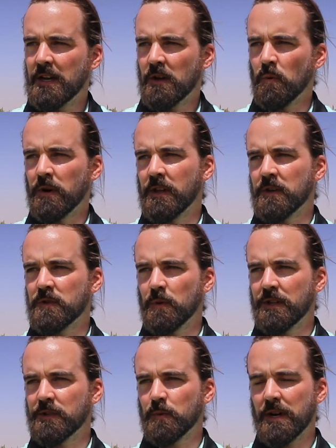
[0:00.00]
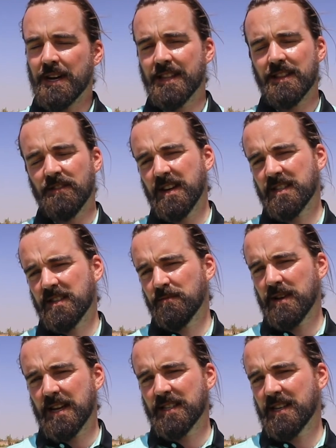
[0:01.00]
One of those ones where the rest of the
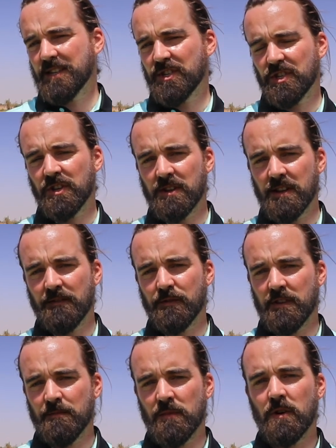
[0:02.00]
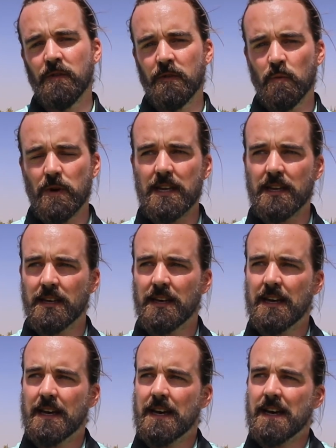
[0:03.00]
players there just couldn't live with him on the week.
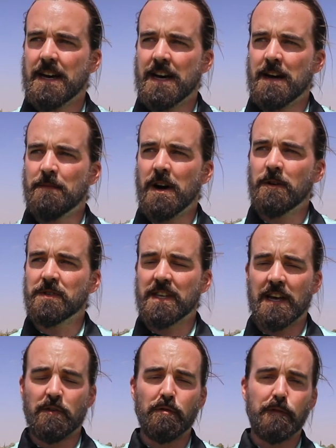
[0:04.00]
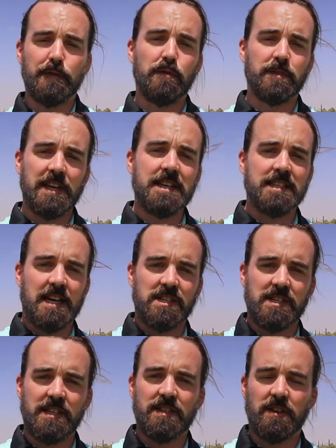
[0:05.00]
I was there all 4 days
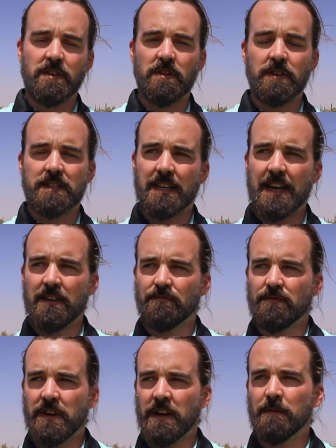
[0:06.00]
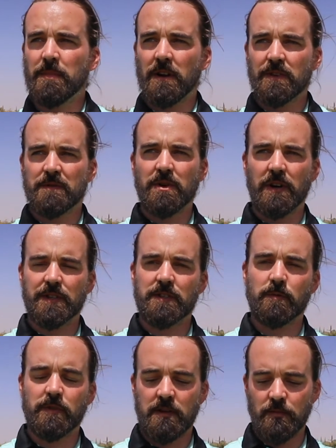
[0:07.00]
actually, so got to get right up close and
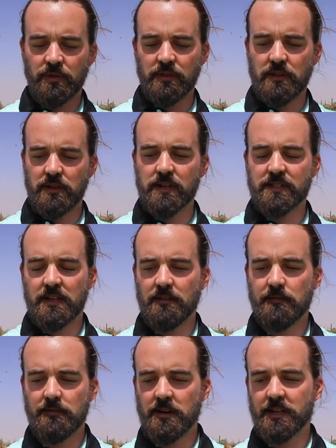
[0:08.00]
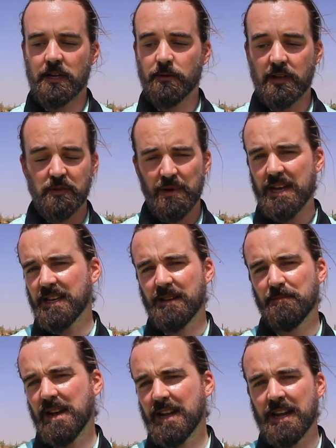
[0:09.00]
personal with him on the Thursday and the Friday, where there was
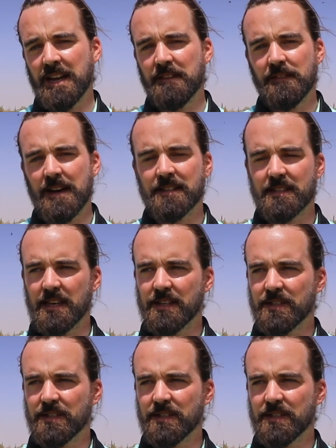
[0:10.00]
barely any fans there.